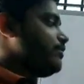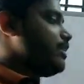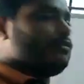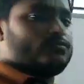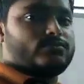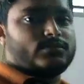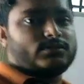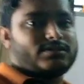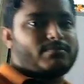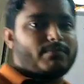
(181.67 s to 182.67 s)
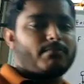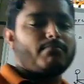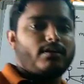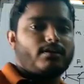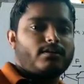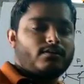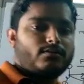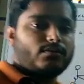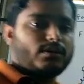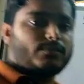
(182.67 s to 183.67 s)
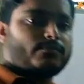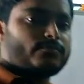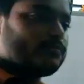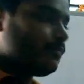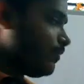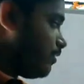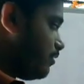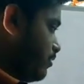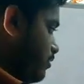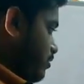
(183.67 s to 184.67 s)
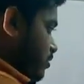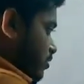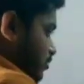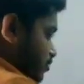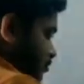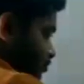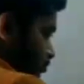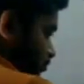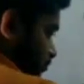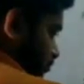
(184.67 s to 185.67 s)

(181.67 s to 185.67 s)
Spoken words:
value, some number. Okay, so